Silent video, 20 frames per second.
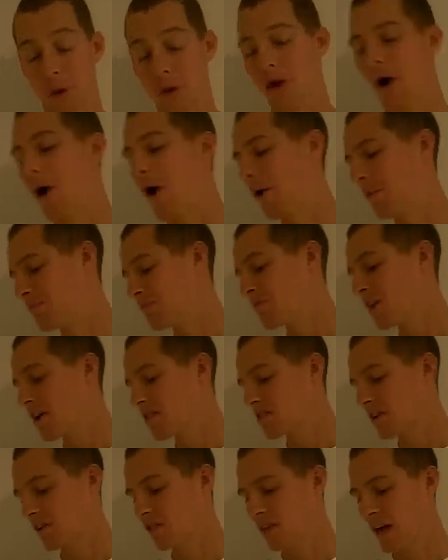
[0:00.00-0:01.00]
on.
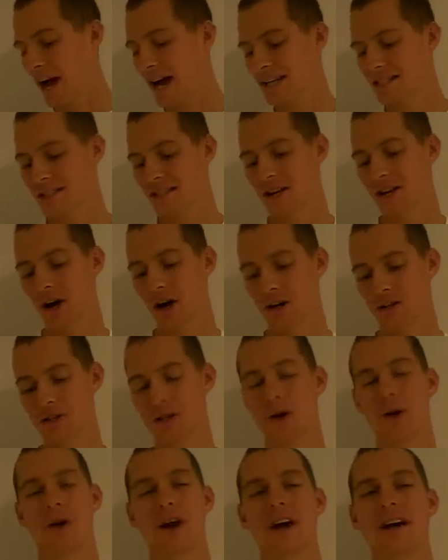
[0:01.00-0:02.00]
The last thing
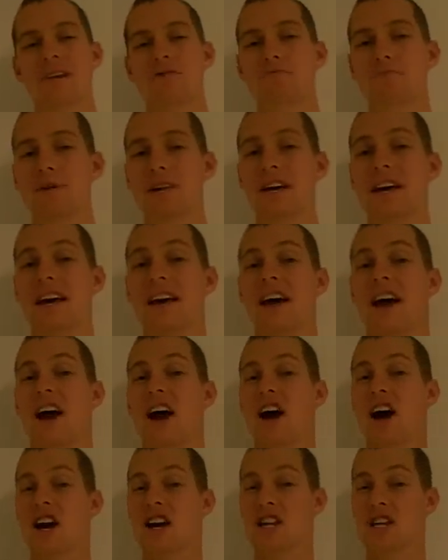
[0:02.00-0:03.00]
also is being
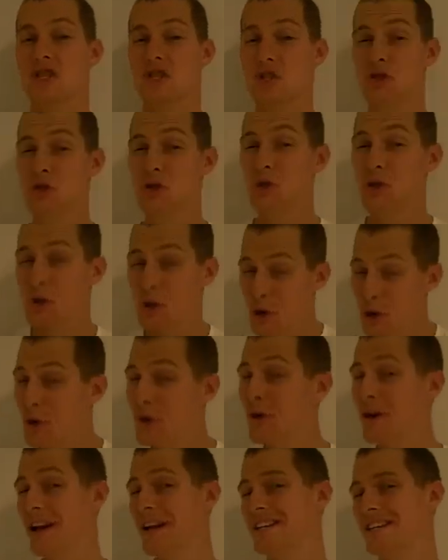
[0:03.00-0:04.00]

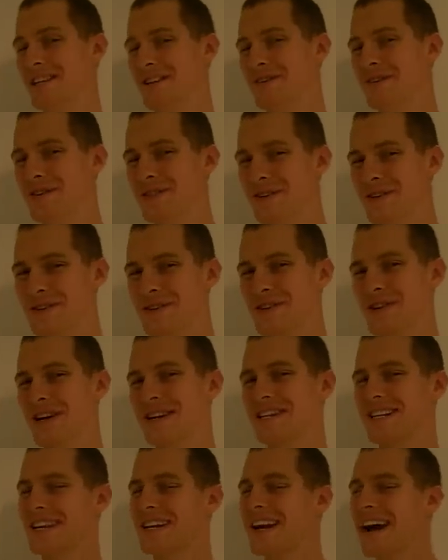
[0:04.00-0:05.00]
too rigid with
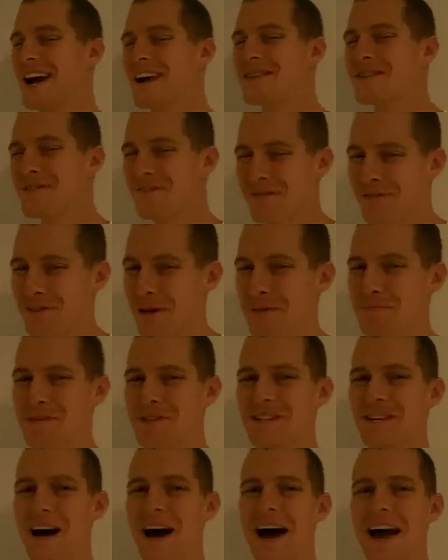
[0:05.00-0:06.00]
nutrition, kind of the flip
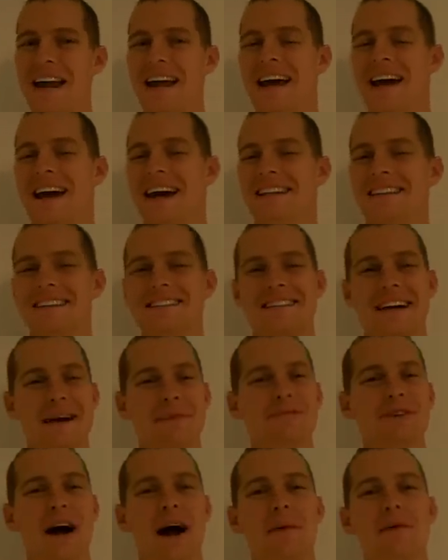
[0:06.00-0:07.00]
side. At the
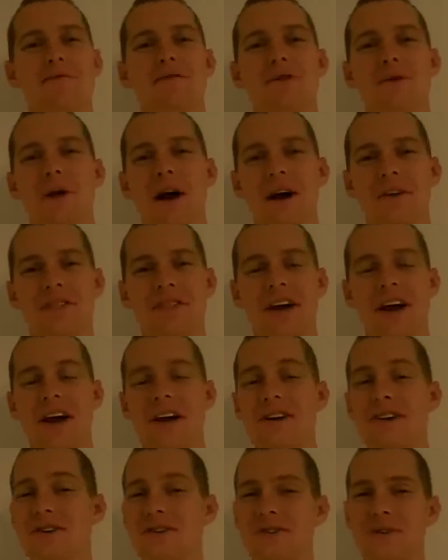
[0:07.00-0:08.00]
same time, if you're out there
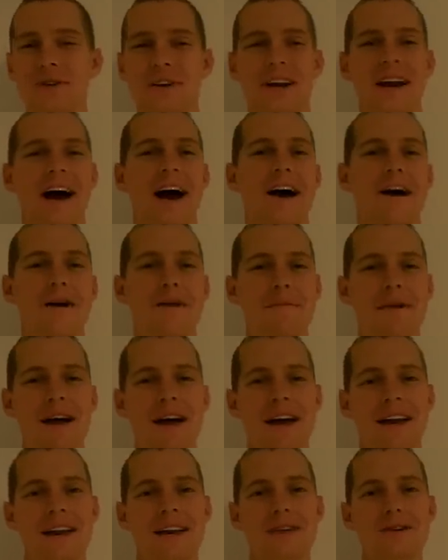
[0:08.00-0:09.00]
and you're doing an
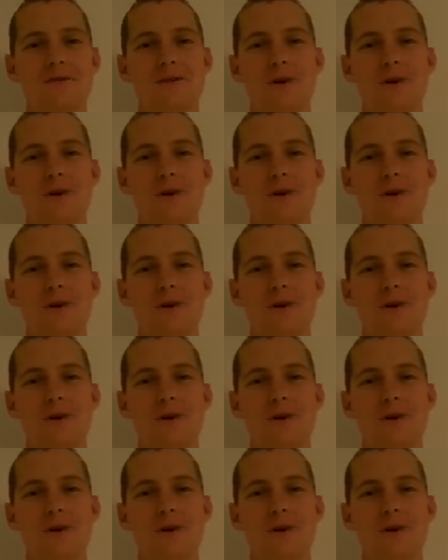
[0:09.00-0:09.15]
Ironman and you